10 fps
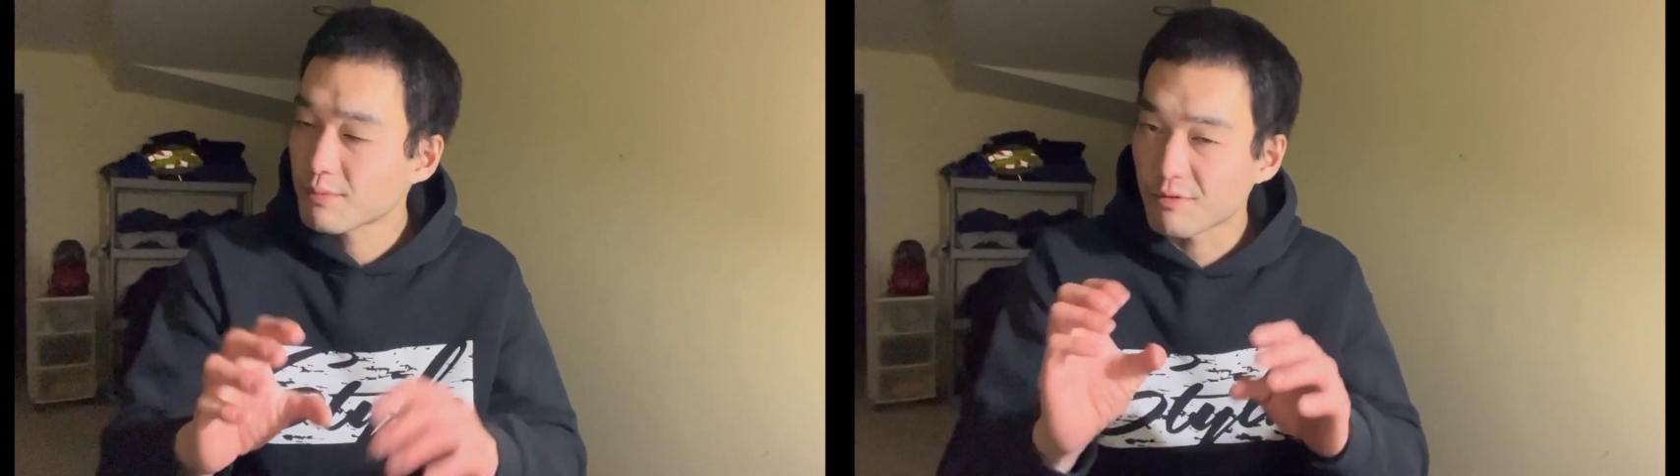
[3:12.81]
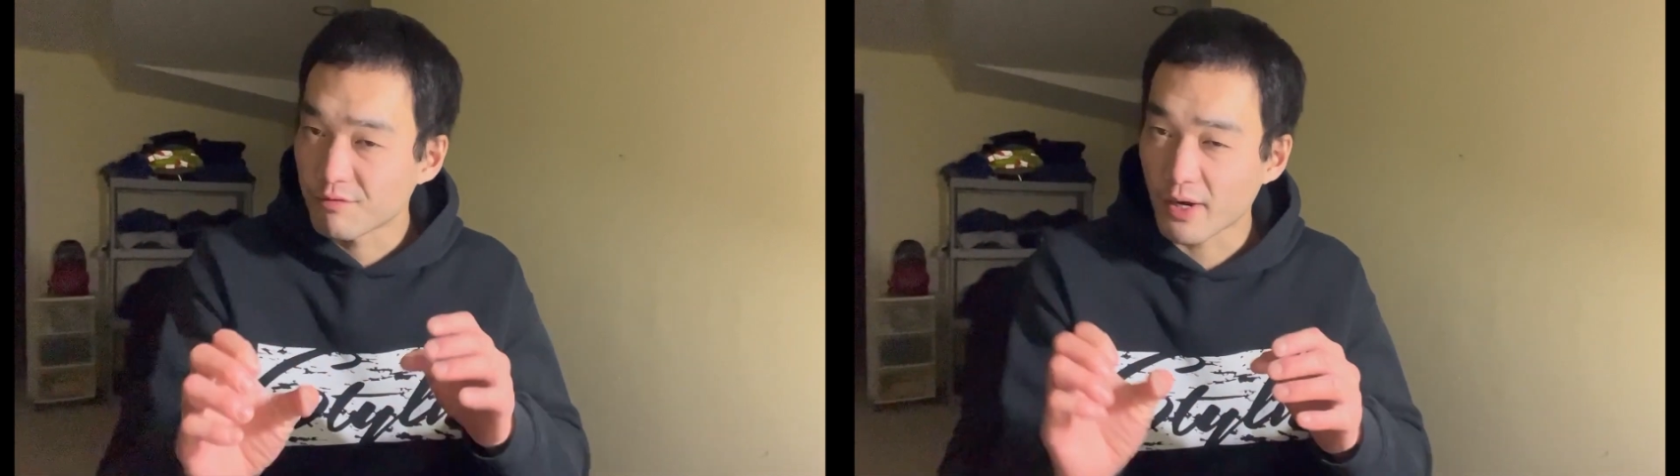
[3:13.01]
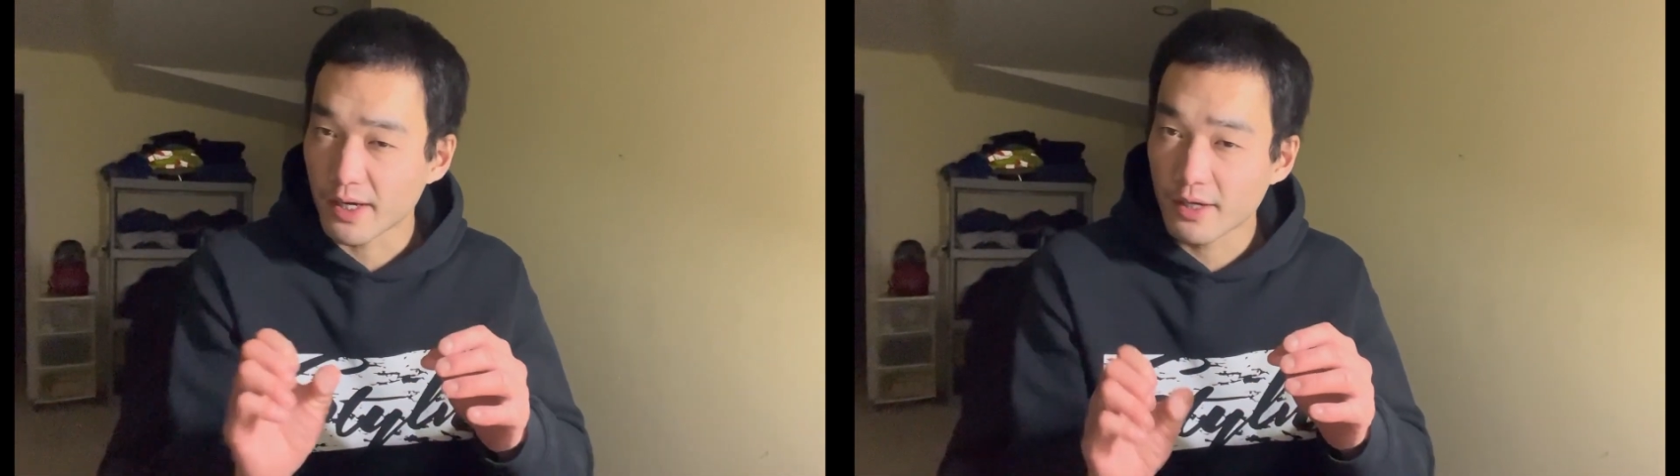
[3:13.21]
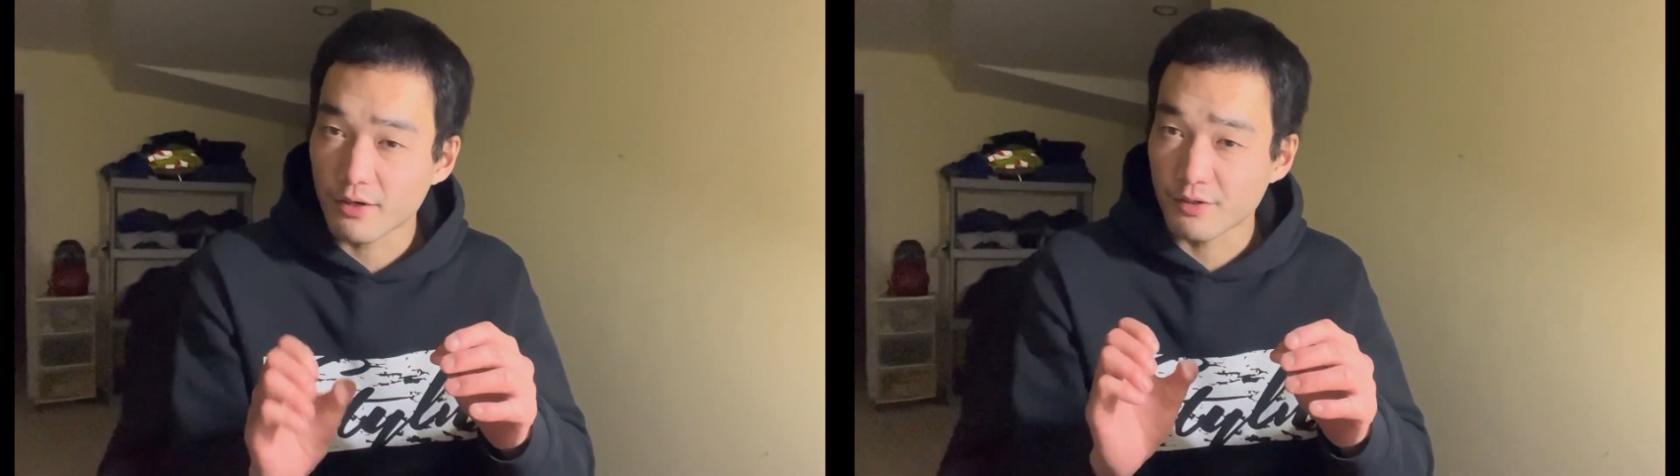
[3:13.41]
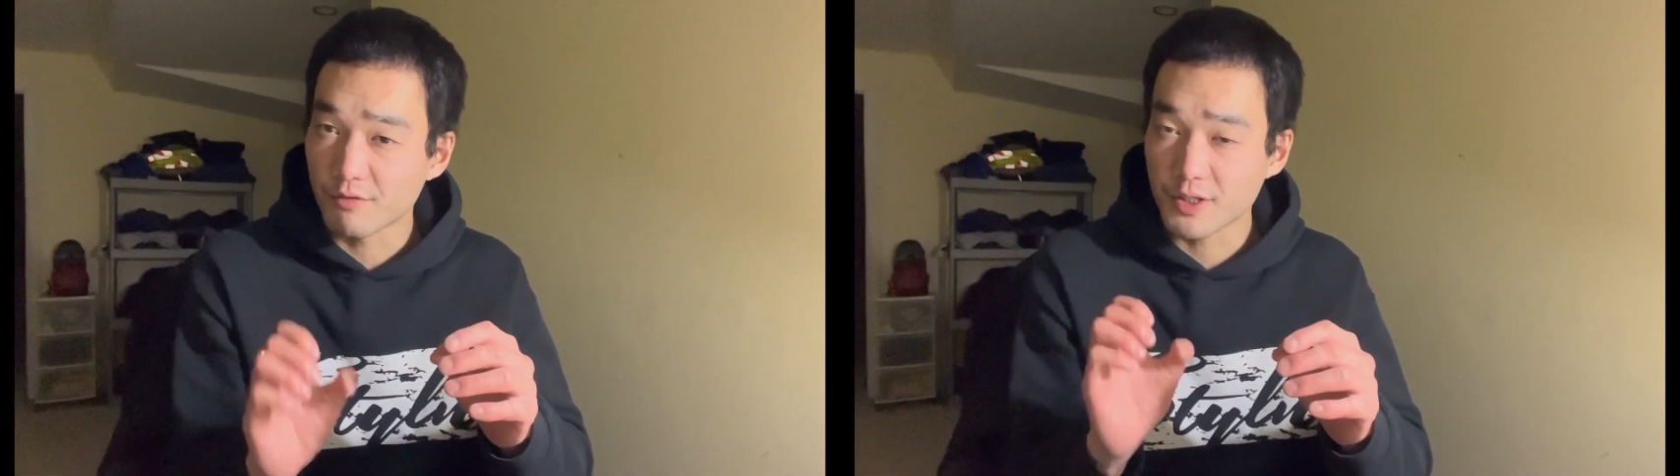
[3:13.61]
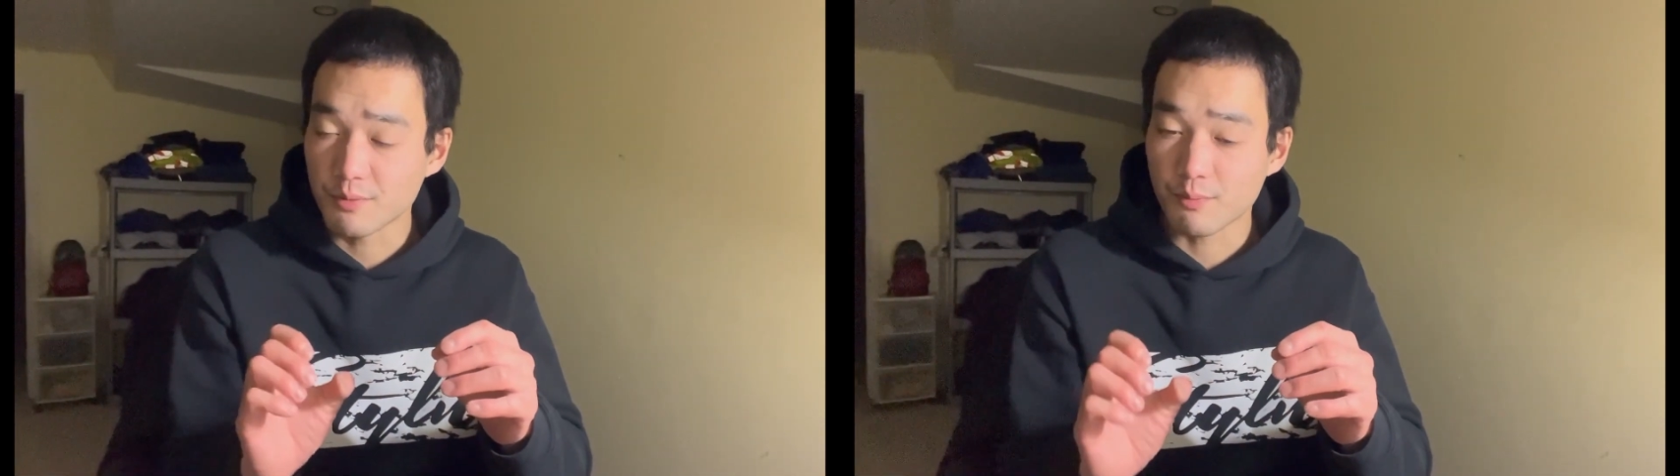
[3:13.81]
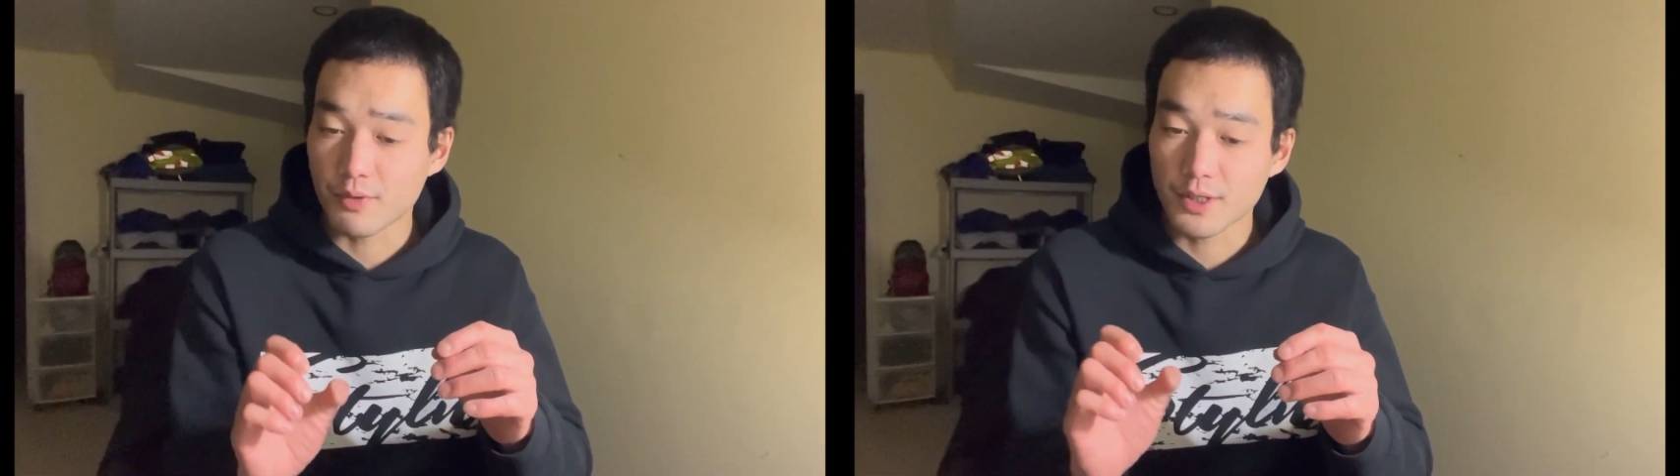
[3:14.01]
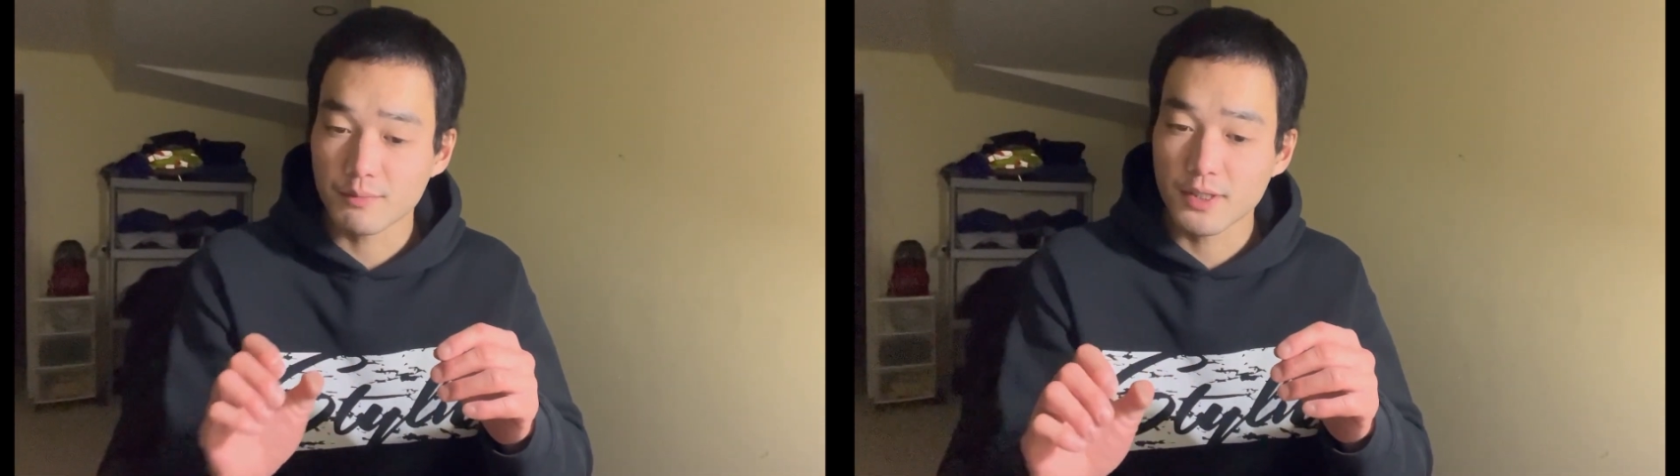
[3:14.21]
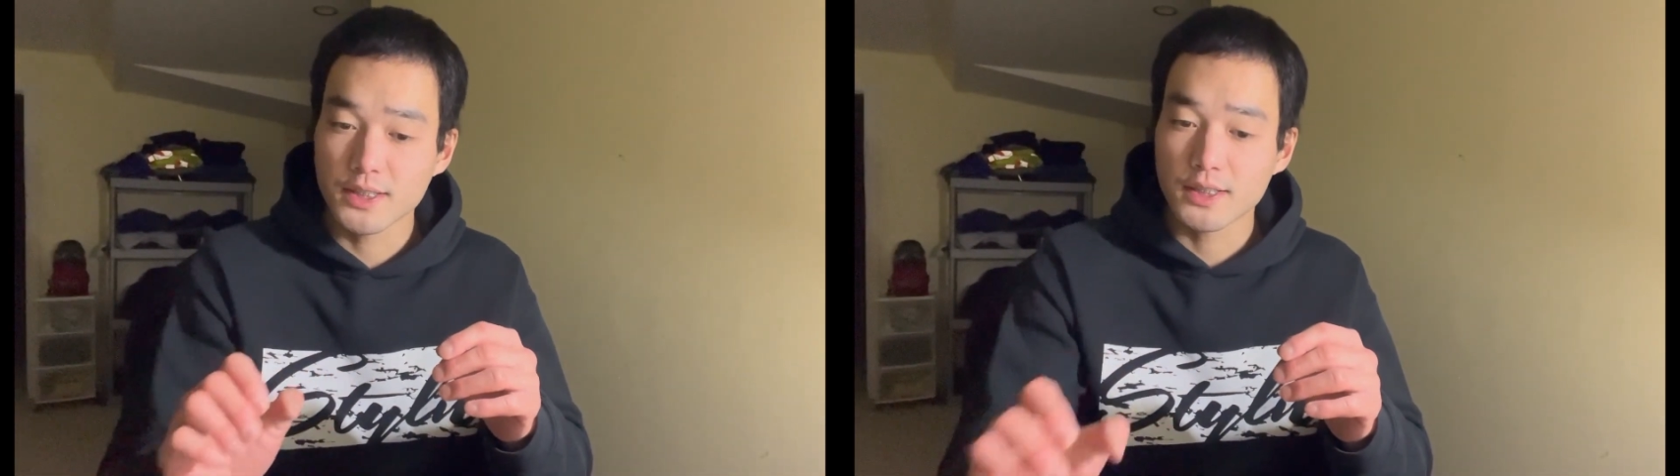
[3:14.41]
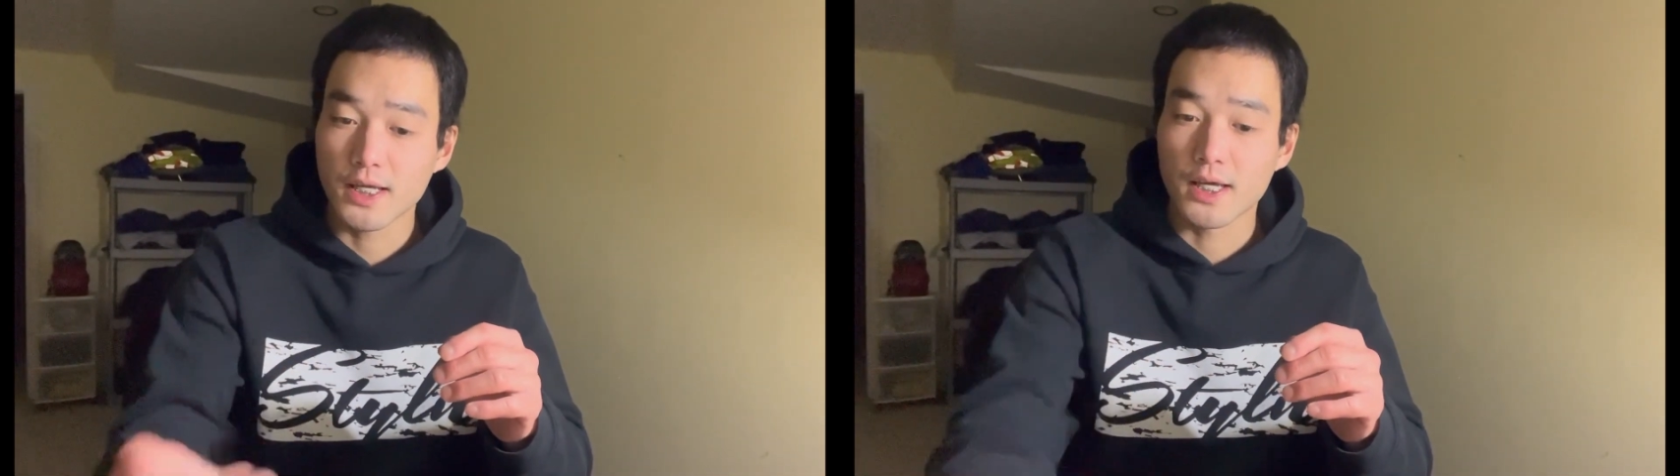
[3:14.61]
on finding on the Facebook Marketplace,